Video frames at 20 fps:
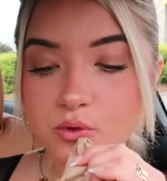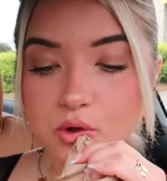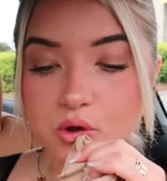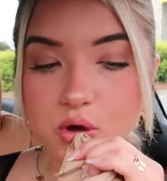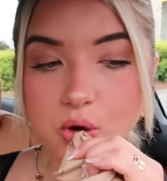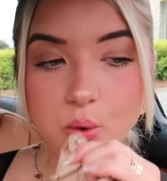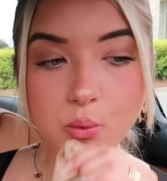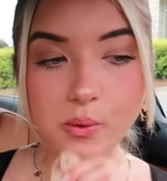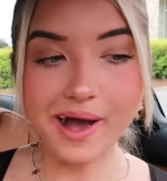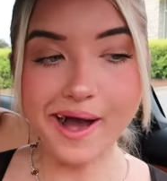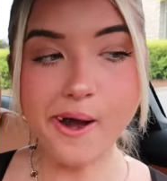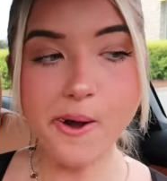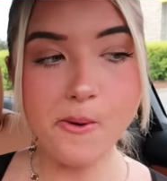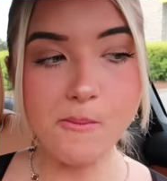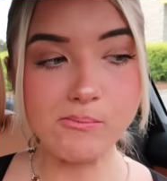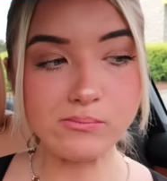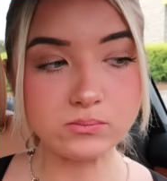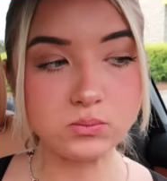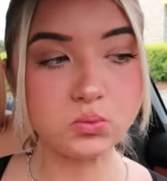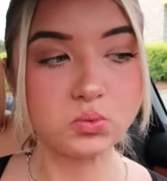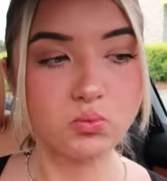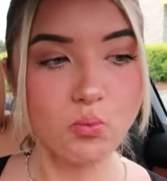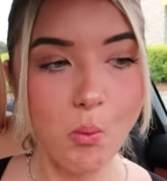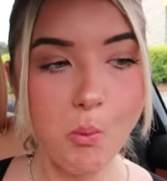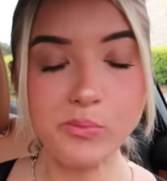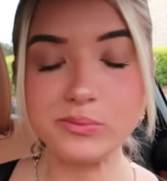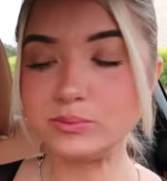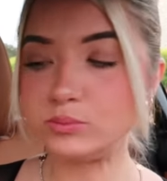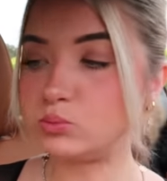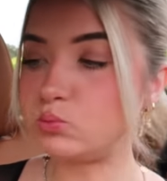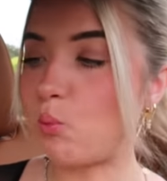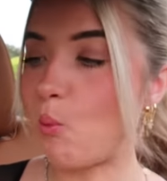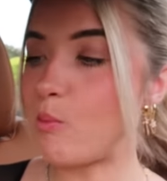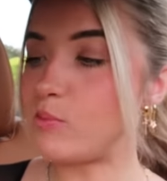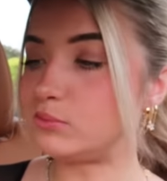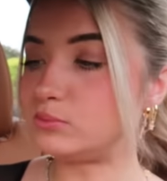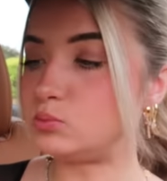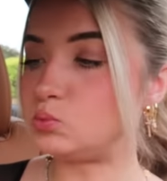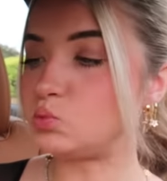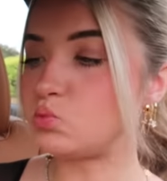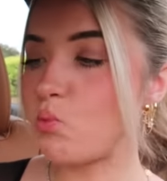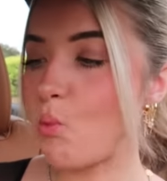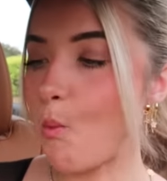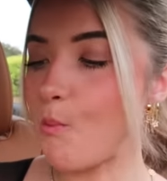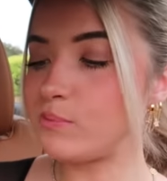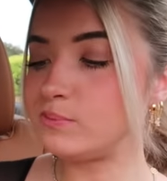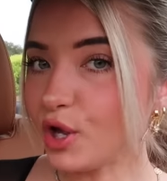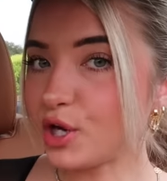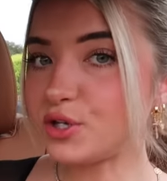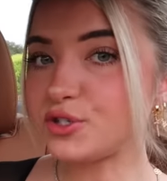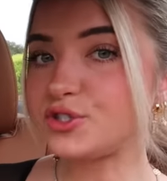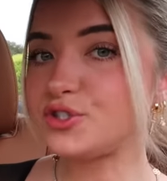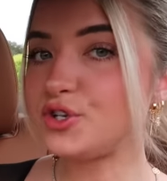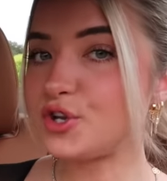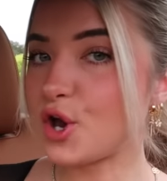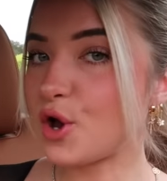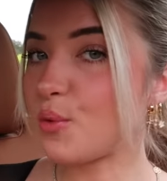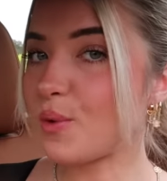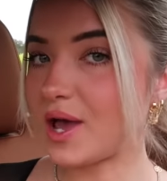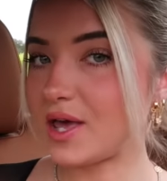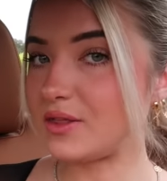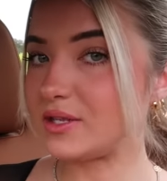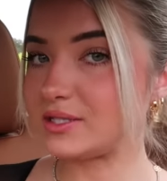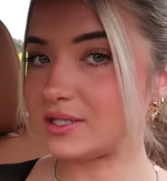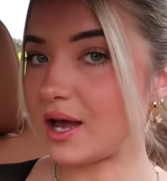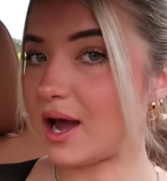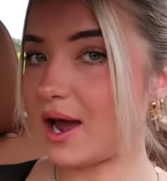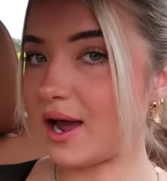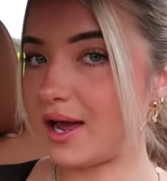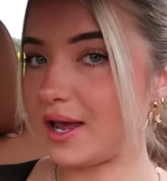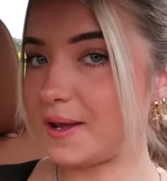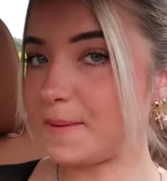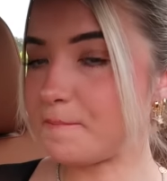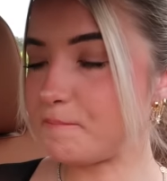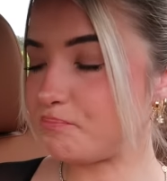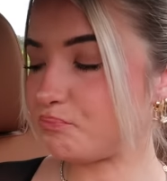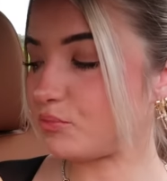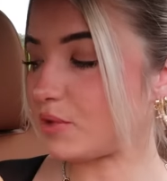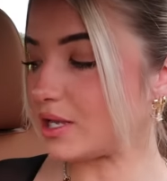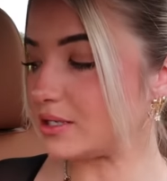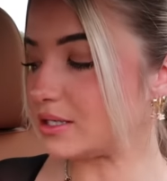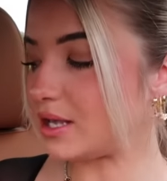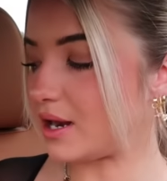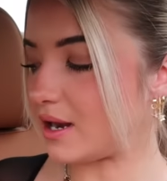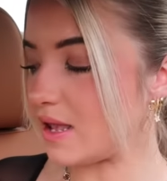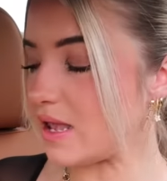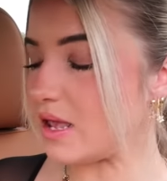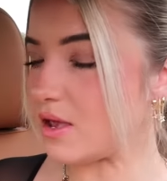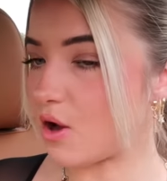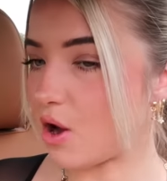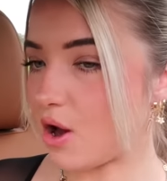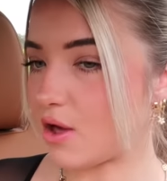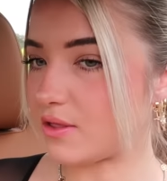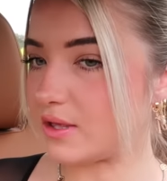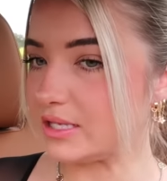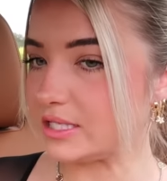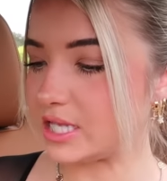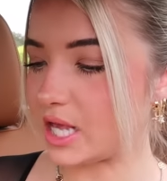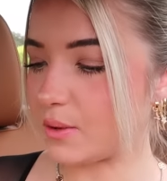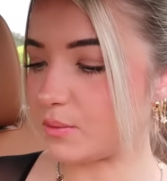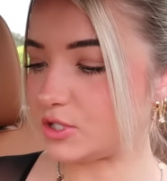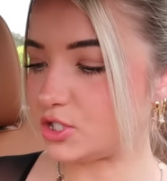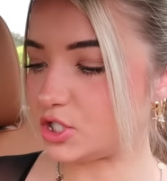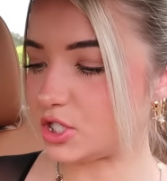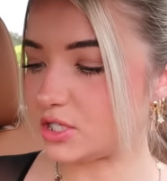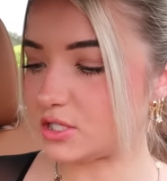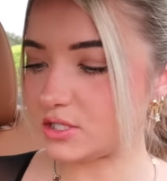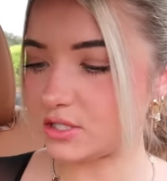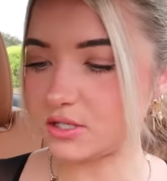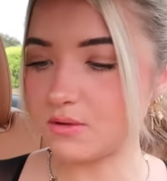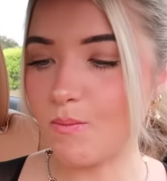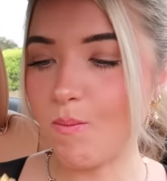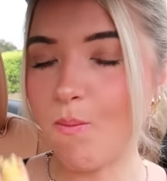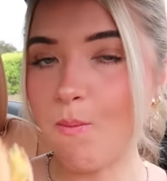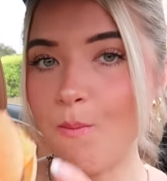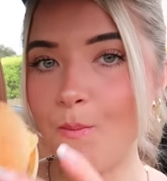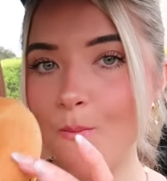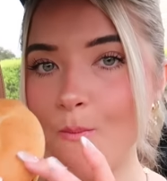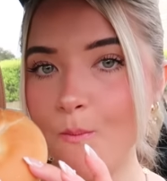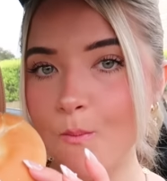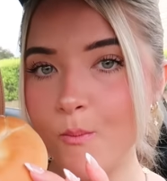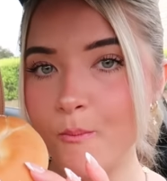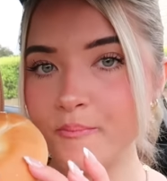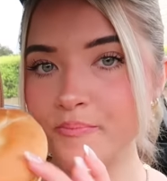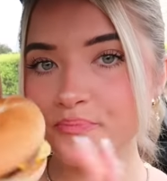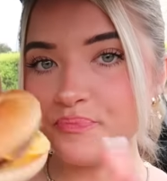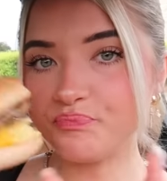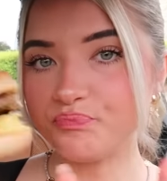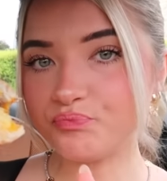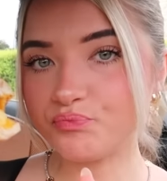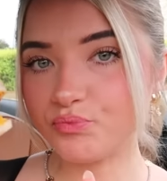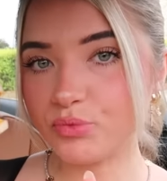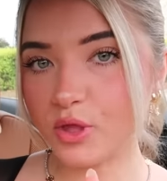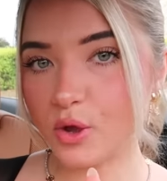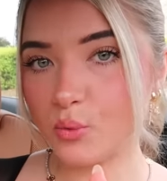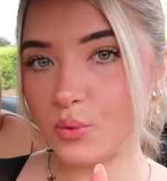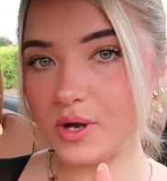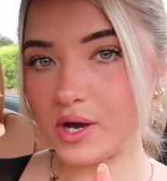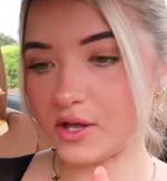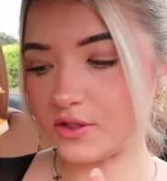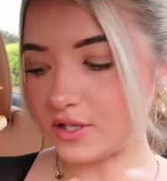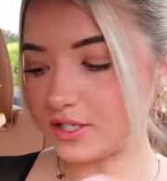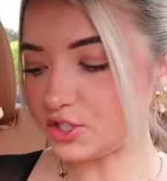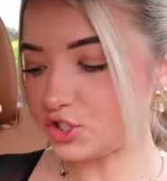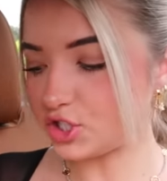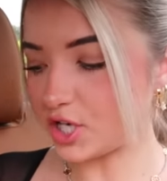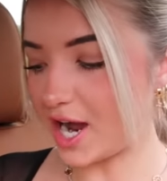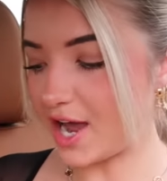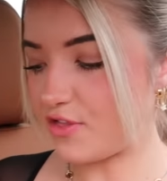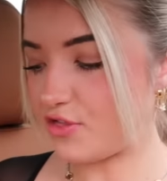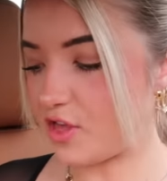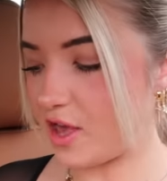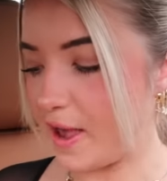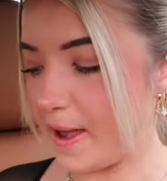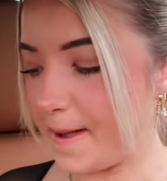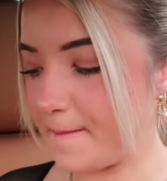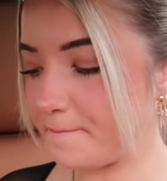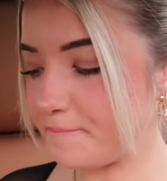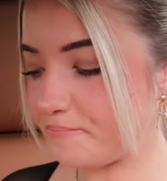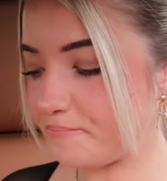Oh, wow. Mm-hmm. There's no way this guy is gonna eat all these sandwiches. We got this giant thing.